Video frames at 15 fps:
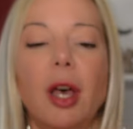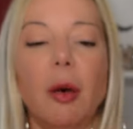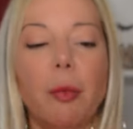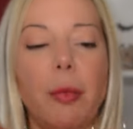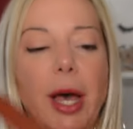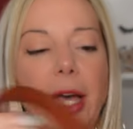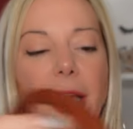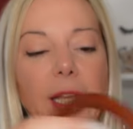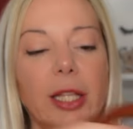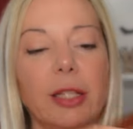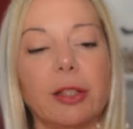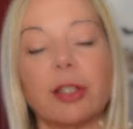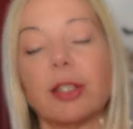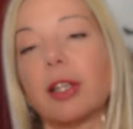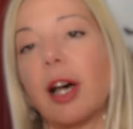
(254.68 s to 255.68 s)
bag
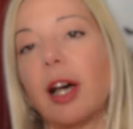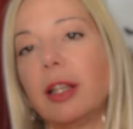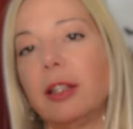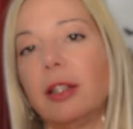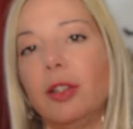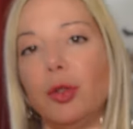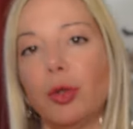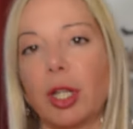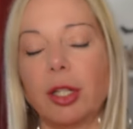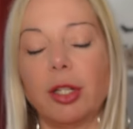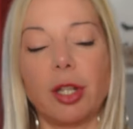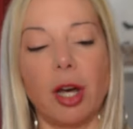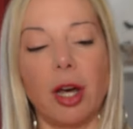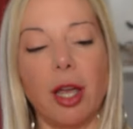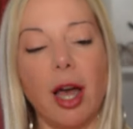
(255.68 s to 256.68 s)
inside that you can
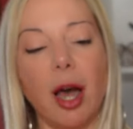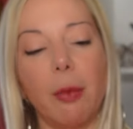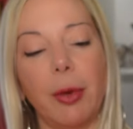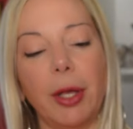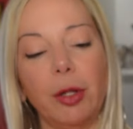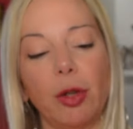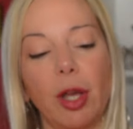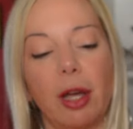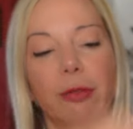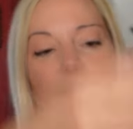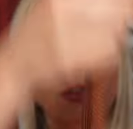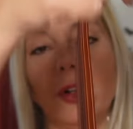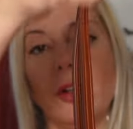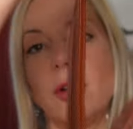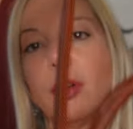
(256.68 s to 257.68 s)
tie up, and you
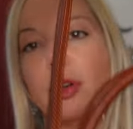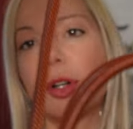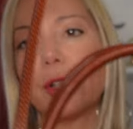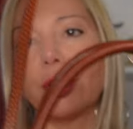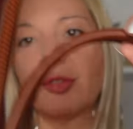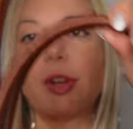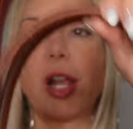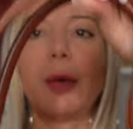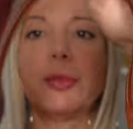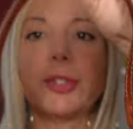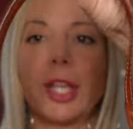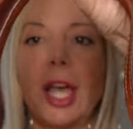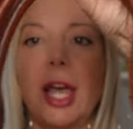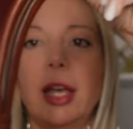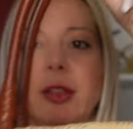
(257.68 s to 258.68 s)
have longer
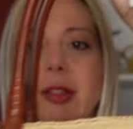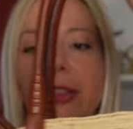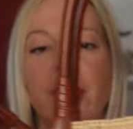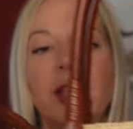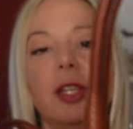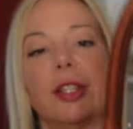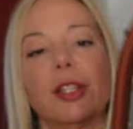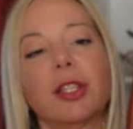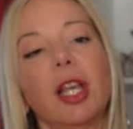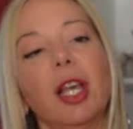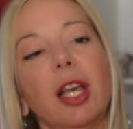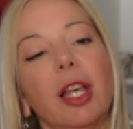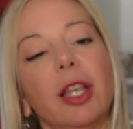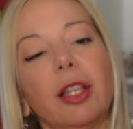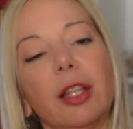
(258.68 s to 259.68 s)
straps and this
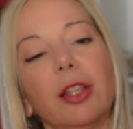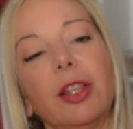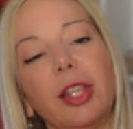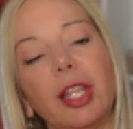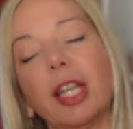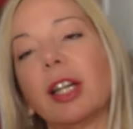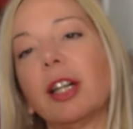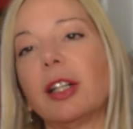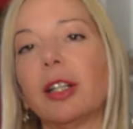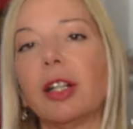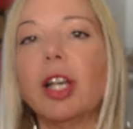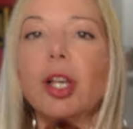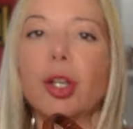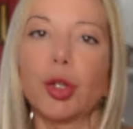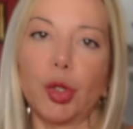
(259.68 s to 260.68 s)
thicker,
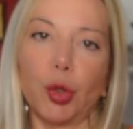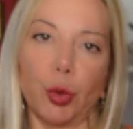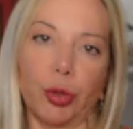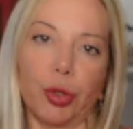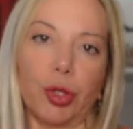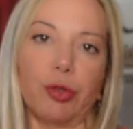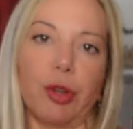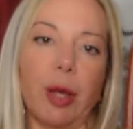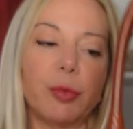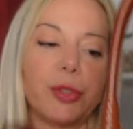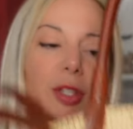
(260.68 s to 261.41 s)
shorter straps.